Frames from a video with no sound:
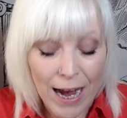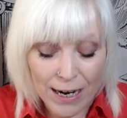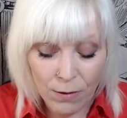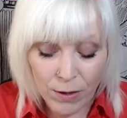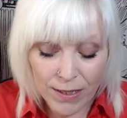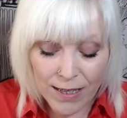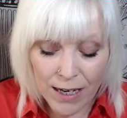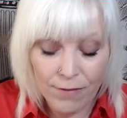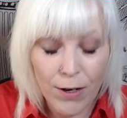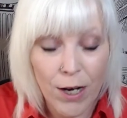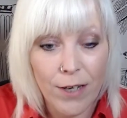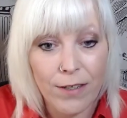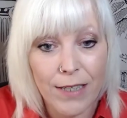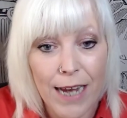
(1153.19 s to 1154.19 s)
And I want to say you've
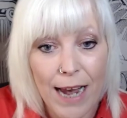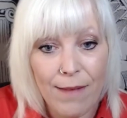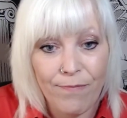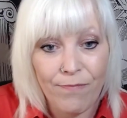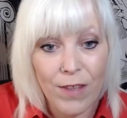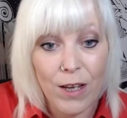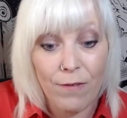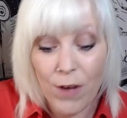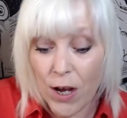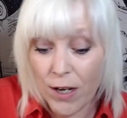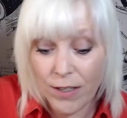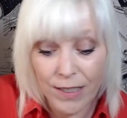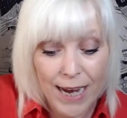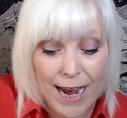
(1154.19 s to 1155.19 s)
earned it. You've
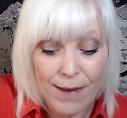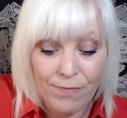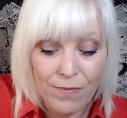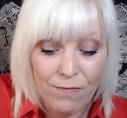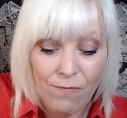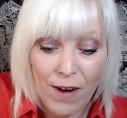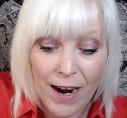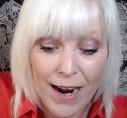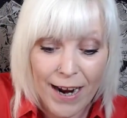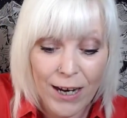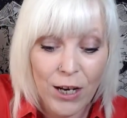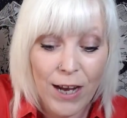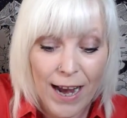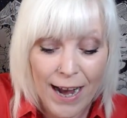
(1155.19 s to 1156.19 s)
earned it,
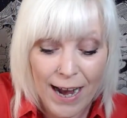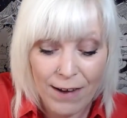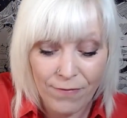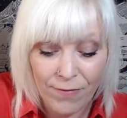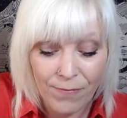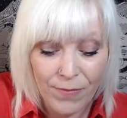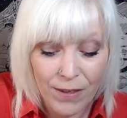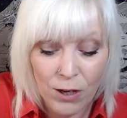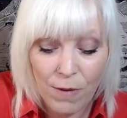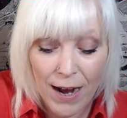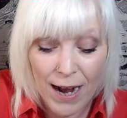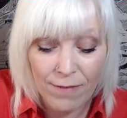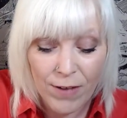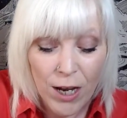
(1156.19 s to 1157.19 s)
right? You have.
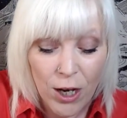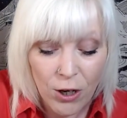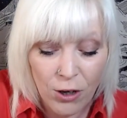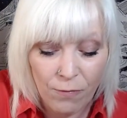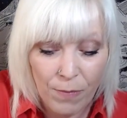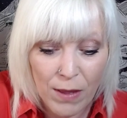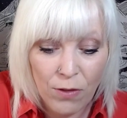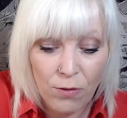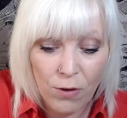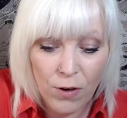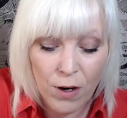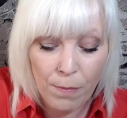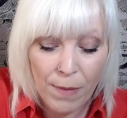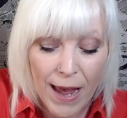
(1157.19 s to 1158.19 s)
You've been
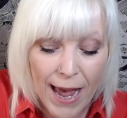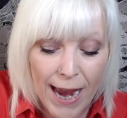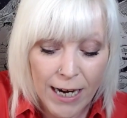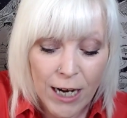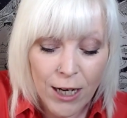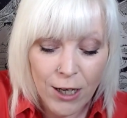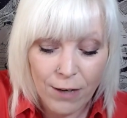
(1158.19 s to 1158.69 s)
through your pain.